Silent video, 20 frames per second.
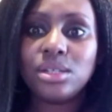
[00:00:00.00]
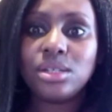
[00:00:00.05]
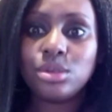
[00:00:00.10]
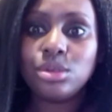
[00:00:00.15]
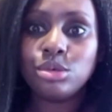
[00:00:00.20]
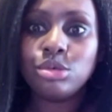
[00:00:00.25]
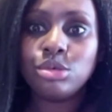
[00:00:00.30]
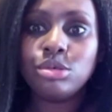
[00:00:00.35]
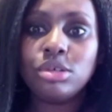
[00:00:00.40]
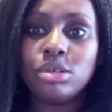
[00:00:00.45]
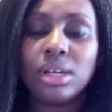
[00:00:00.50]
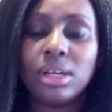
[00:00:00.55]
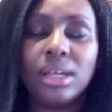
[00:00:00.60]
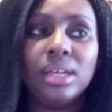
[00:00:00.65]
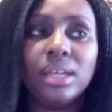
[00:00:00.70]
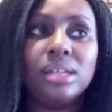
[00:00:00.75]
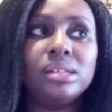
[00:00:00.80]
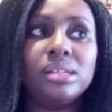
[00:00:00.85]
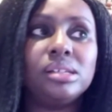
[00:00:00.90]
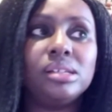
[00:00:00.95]
you,
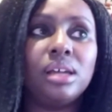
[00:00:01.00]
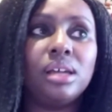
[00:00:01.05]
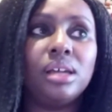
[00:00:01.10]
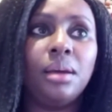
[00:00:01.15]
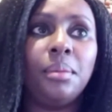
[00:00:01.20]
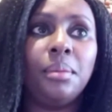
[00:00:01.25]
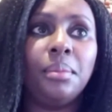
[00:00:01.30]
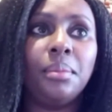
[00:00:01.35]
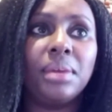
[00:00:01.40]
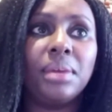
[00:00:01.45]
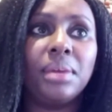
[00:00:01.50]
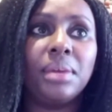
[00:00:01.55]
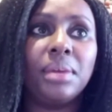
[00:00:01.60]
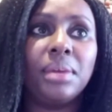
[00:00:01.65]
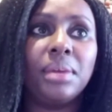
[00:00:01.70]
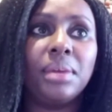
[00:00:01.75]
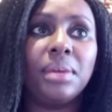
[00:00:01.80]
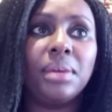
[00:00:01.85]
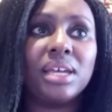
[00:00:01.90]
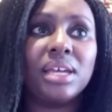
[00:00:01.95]
and
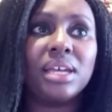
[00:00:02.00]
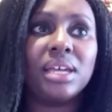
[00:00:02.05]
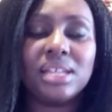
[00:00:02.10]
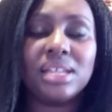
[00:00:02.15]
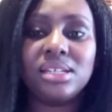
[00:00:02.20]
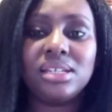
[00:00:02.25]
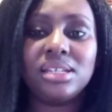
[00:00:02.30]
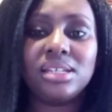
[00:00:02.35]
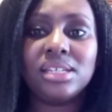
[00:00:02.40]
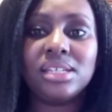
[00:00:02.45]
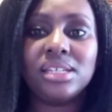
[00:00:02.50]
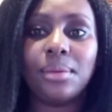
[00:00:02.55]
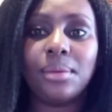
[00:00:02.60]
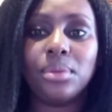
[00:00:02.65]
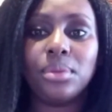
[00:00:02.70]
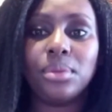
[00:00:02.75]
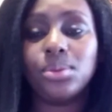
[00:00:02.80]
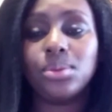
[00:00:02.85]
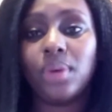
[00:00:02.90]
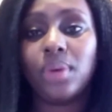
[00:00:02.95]
gaslighting is
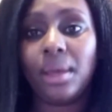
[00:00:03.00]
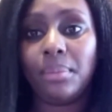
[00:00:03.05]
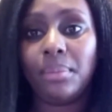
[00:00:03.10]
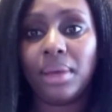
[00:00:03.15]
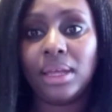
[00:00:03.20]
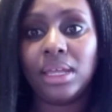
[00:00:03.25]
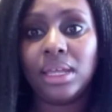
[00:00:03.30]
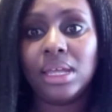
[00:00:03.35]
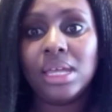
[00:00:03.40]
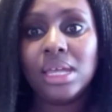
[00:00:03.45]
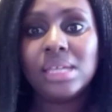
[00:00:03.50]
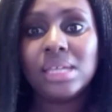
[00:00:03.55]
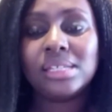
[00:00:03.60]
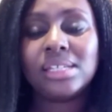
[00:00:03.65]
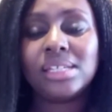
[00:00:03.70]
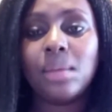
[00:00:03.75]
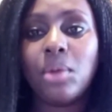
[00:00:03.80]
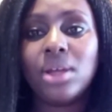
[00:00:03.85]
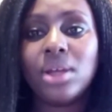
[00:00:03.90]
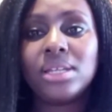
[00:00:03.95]
whereby
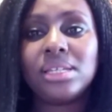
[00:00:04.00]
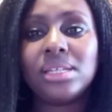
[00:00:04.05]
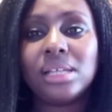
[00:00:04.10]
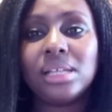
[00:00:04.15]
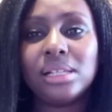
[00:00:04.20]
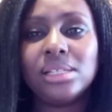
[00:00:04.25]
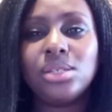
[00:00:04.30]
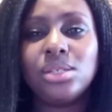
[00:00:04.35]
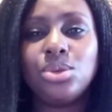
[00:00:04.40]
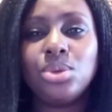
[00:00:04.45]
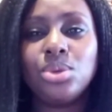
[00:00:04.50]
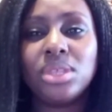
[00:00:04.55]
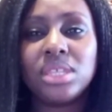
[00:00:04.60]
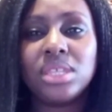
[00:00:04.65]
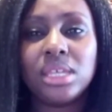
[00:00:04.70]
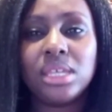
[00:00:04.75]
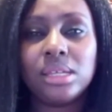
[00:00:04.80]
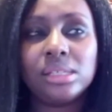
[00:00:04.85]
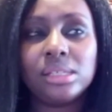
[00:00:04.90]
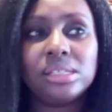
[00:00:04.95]
someone tells you
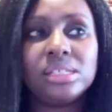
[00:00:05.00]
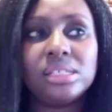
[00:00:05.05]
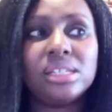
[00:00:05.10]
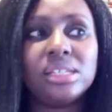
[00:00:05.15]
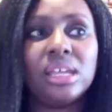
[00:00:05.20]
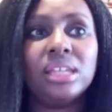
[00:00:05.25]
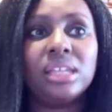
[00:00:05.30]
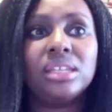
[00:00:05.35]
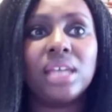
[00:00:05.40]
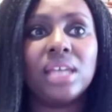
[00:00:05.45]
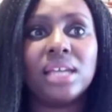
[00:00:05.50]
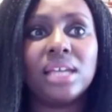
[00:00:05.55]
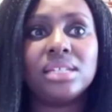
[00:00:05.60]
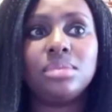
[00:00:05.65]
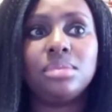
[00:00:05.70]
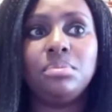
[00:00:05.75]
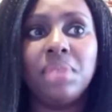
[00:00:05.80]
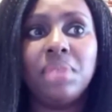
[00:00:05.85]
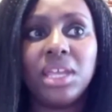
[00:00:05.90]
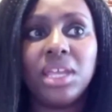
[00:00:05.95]
things
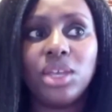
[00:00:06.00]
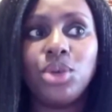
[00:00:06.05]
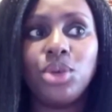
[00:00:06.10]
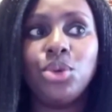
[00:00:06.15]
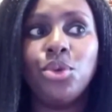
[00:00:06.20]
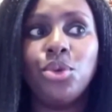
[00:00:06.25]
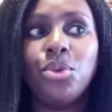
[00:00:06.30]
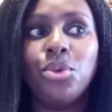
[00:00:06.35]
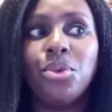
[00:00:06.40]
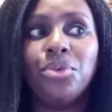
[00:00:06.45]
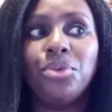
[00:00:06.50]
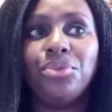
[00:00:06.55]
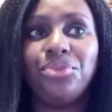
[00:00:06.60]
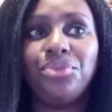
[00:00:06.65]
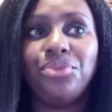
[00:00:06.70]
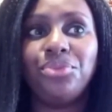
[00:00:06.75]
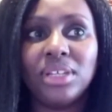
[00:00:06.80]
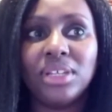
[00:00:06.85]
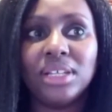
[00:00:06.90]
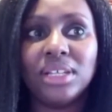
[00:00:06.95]
that make you
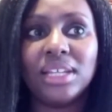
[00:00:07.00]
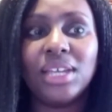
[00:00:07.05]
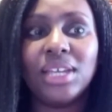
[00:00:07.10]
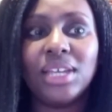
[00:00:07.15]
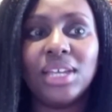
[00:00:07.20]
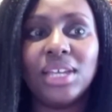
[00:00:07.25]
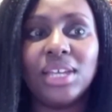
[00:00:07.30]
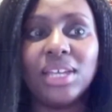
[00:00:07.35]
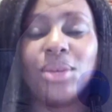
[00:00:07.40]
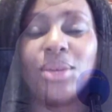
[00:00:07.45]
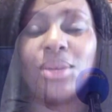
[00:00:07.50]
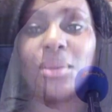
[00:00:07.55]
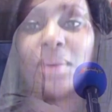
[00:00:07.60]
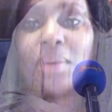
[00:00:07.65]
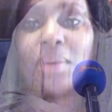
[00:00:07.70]
feel like you're the one